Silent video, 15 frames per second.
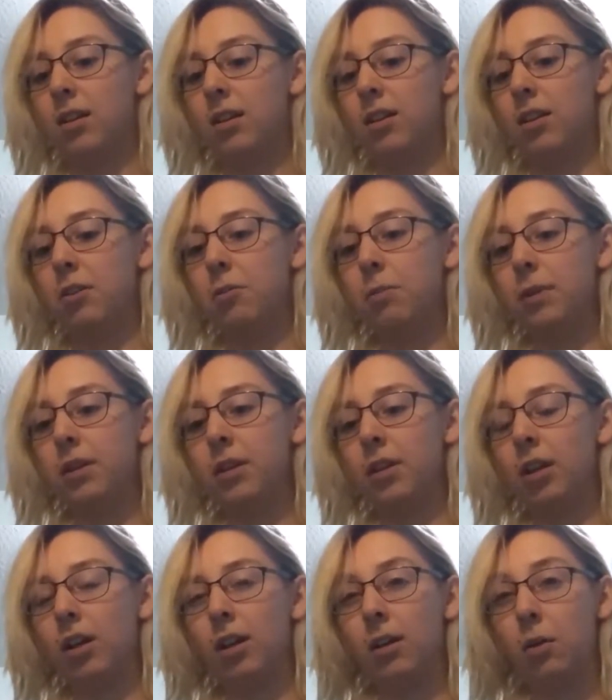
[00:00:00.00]
there have
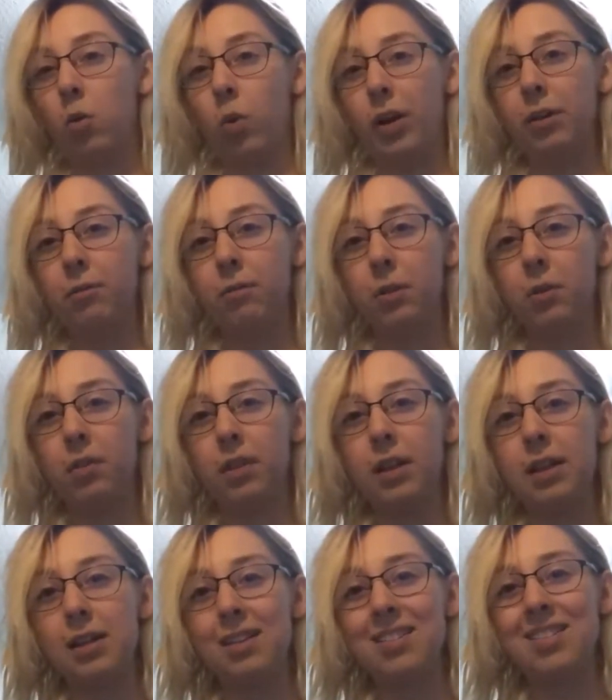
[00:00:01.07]
been quite a few
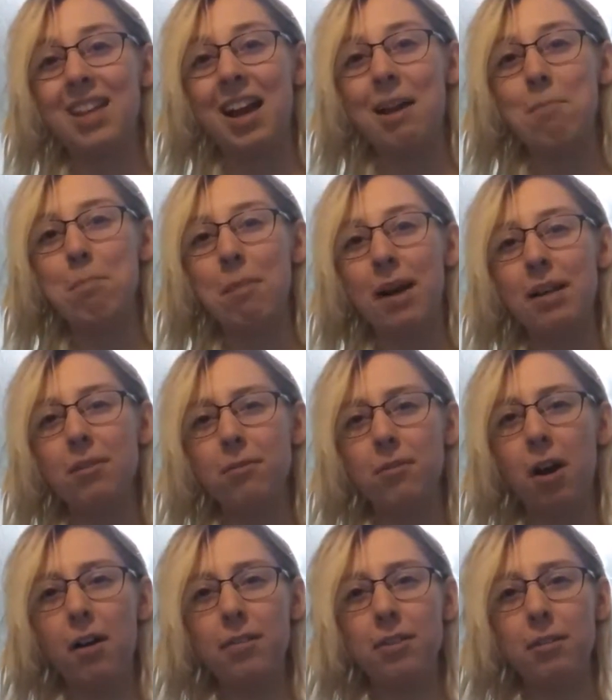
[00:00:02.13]
things. I might have
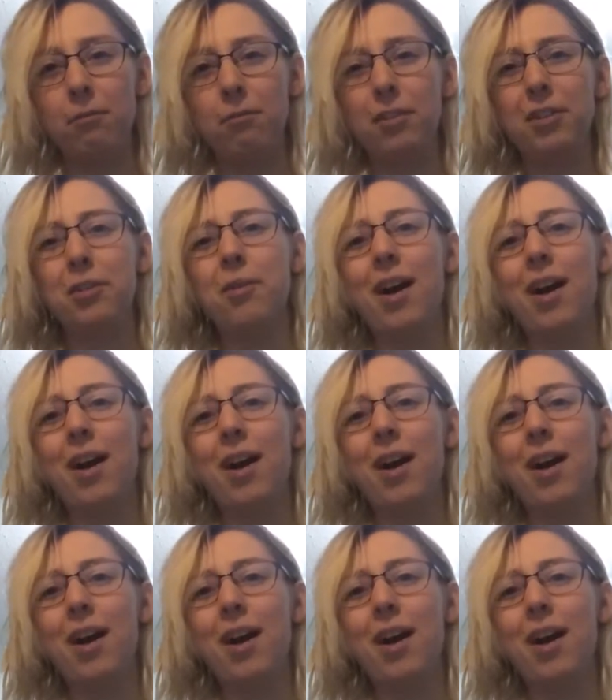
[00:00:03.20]
gotten the flu.